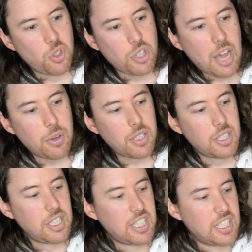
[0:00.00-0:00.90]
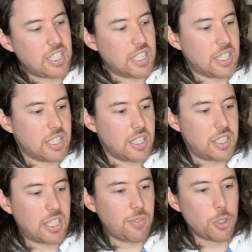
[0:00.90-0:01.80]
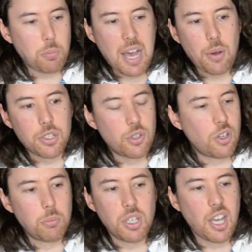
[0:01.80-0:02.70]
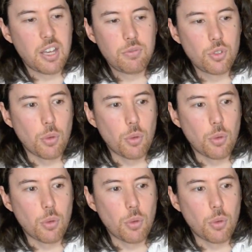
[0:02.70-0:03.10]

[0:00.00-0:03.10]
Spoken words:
how it delivers power to it, but yeah,